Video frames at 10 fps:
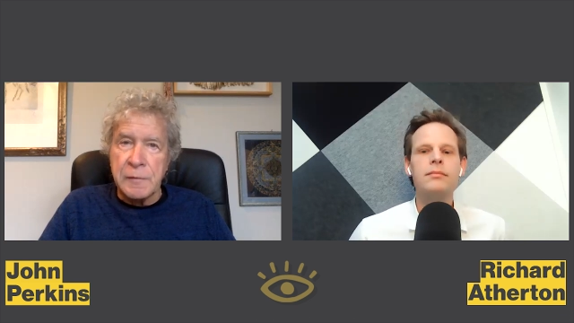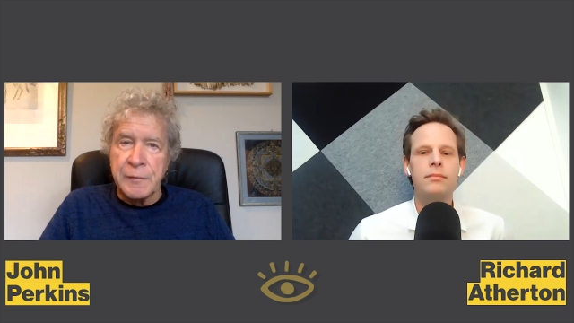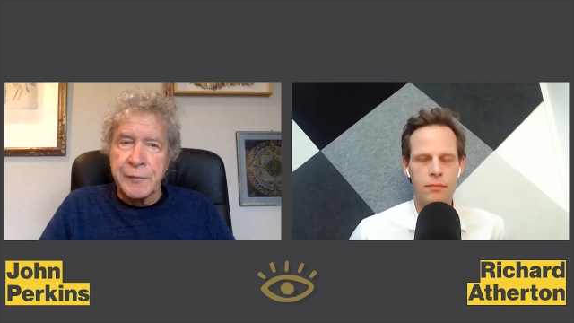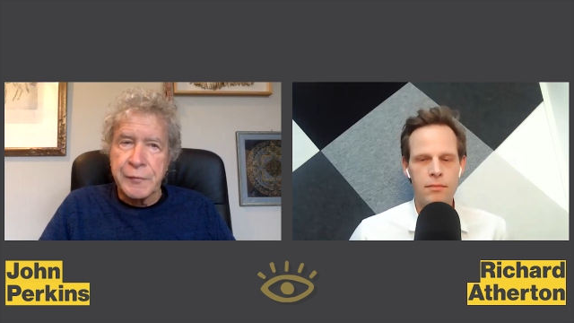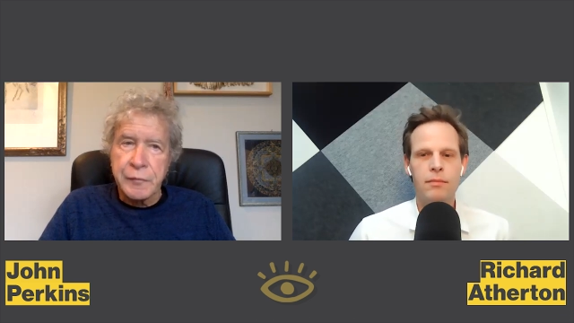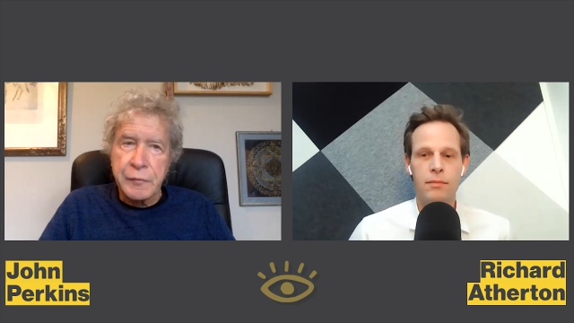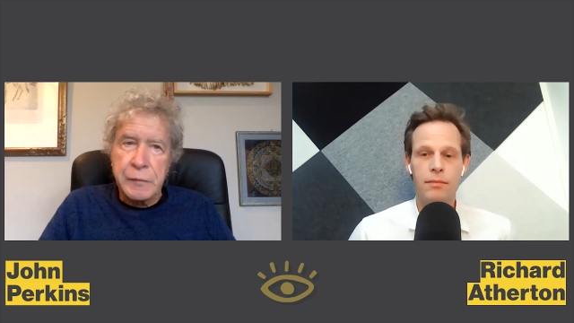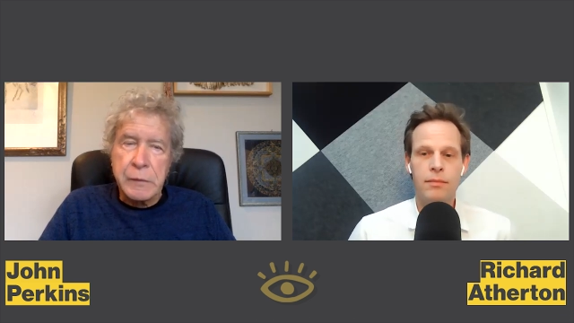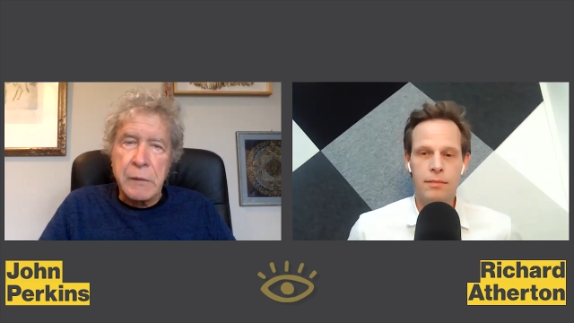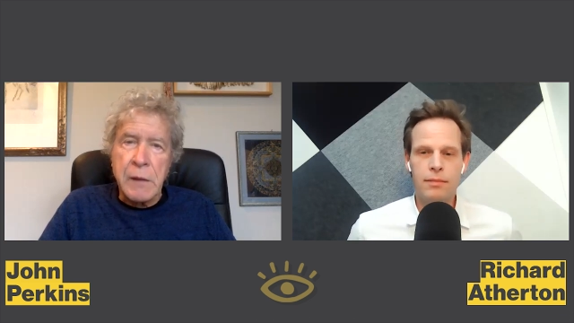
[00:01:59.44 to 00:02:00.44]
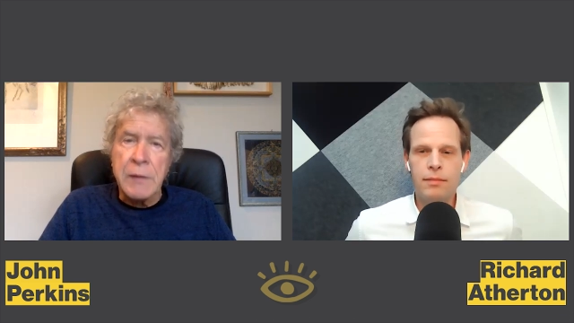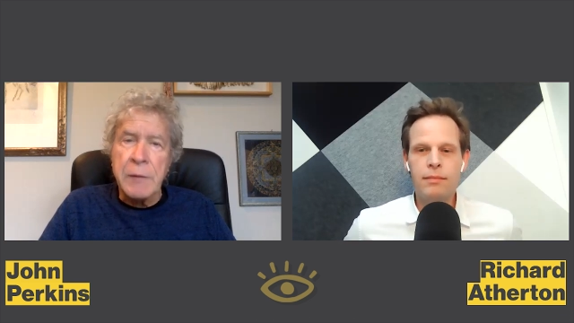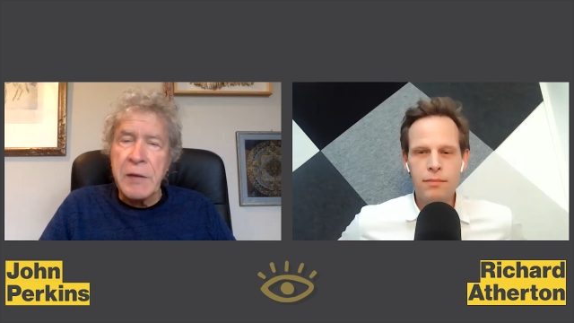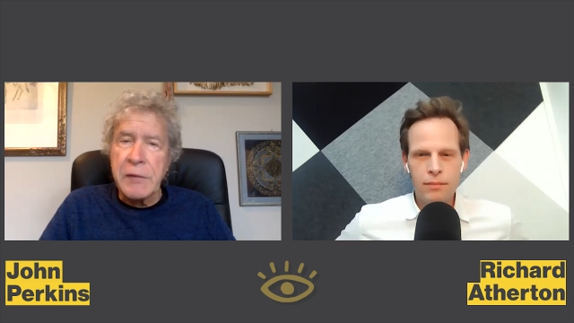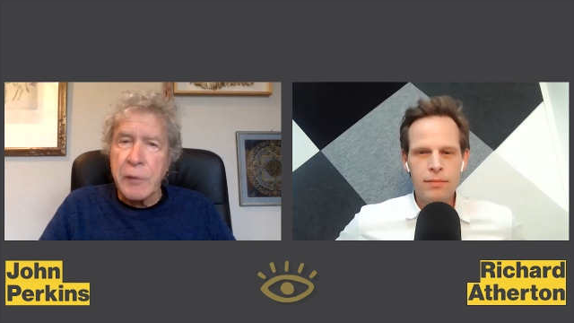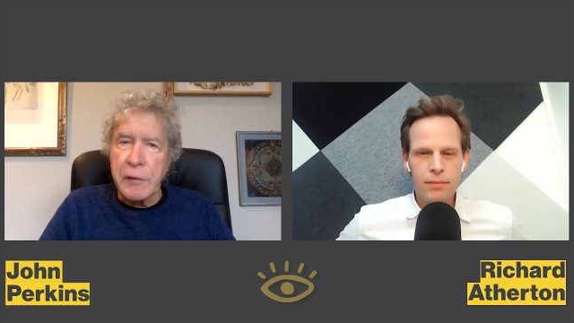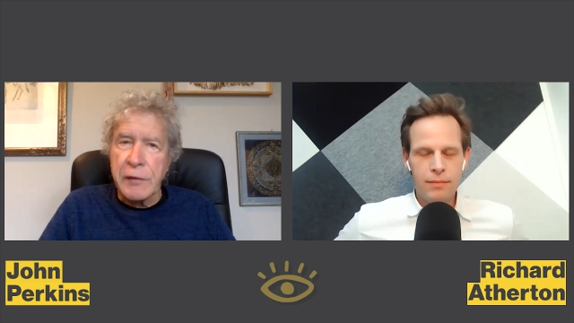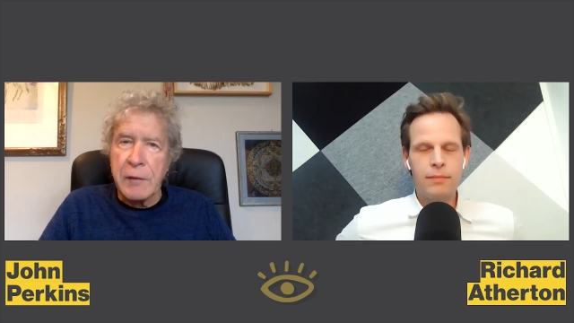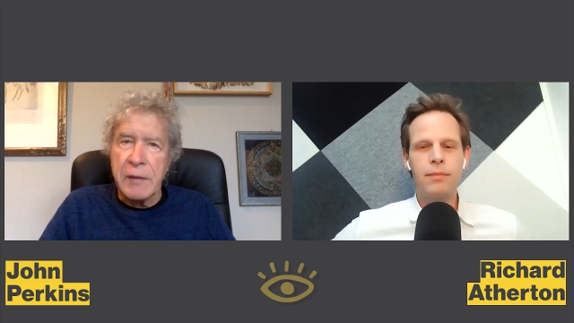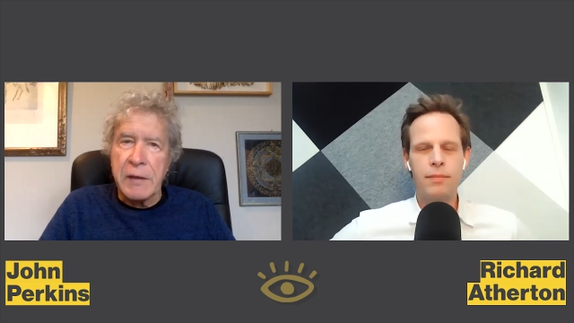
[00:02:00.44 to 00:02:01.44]
Speaker 1: and the Peace Corps
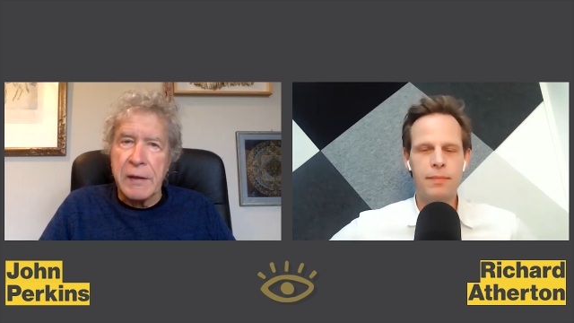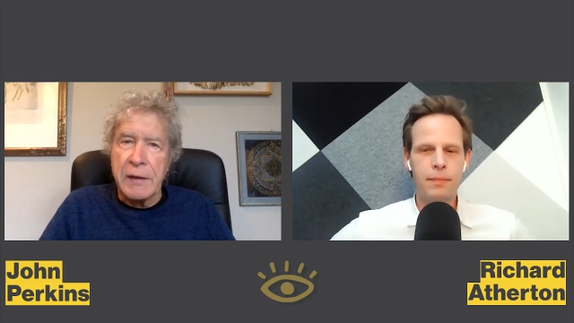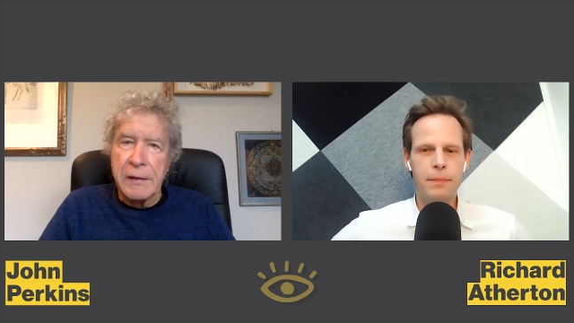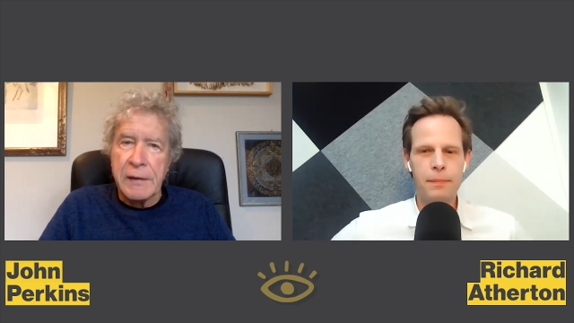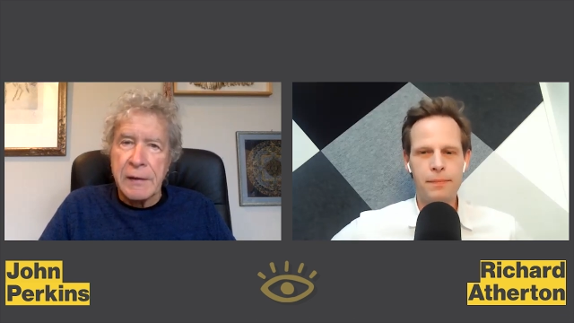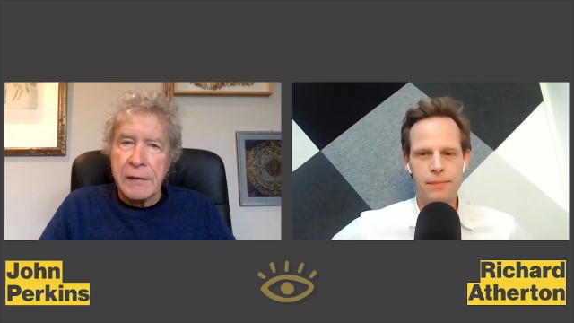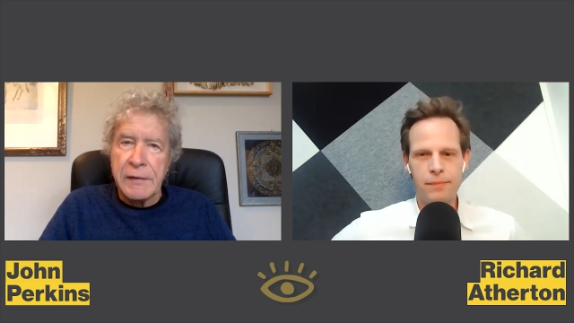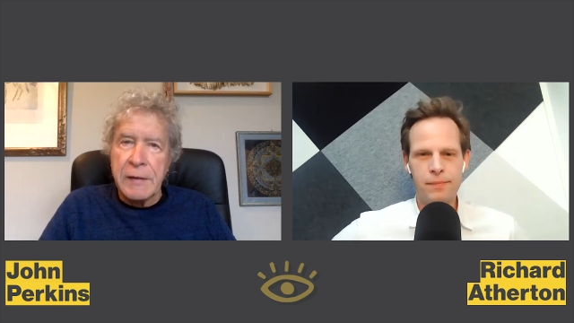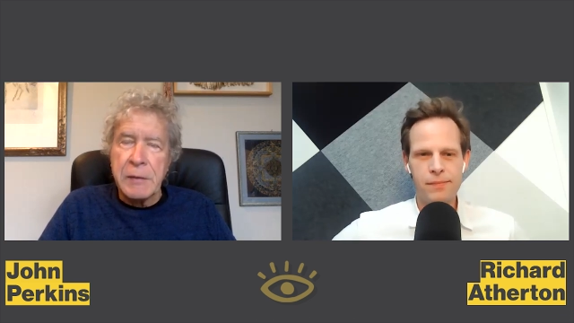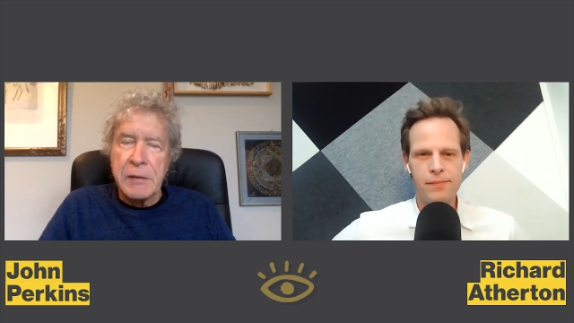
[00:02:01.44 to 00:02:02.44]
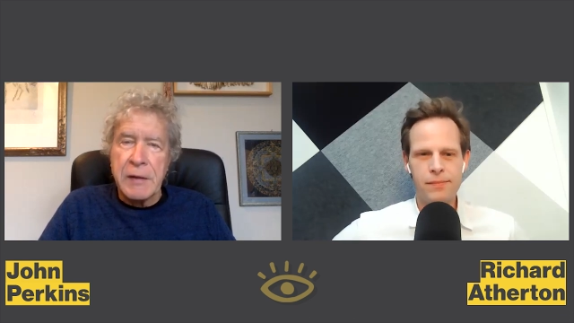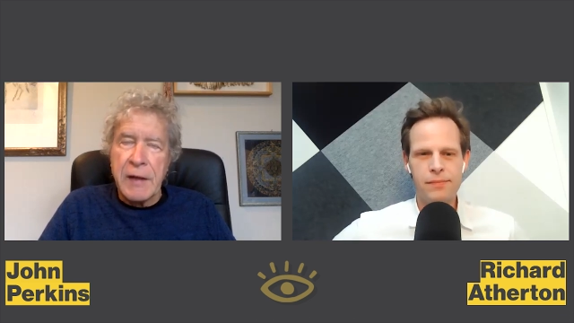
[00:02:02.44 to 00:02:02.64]
sent me to deep into the